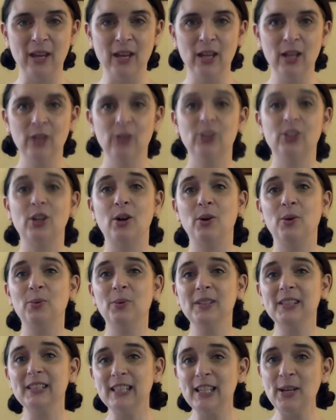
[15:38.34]
So
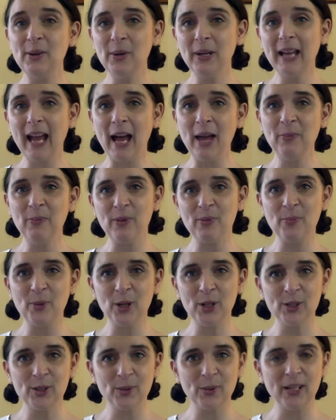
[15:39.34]
we'll see you again with
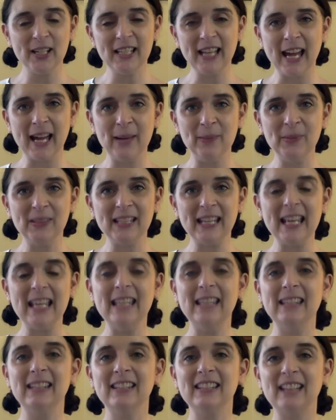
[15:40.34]
more Storytimes
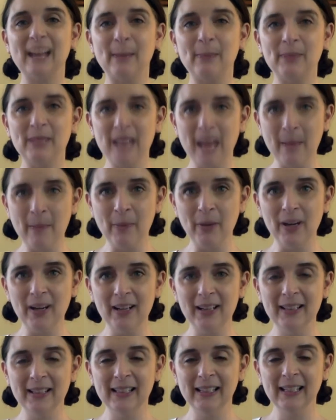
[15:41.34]
in September.